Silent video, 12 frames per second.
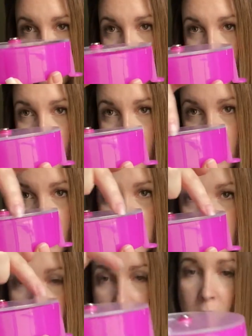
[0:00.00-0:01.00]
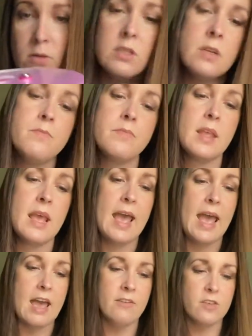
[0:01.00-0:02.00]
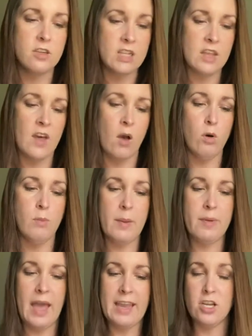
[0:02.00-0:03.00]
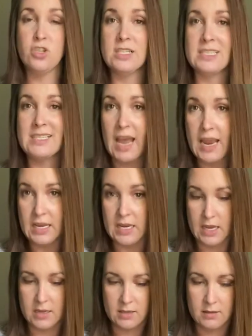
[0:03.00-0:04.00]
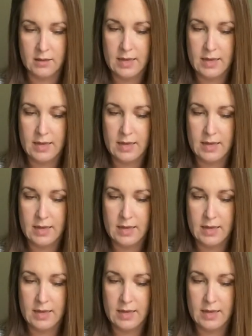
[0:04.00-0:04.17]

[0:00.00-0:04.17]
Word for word: part goes around? At first I thought, well, maybe I can just tighten it,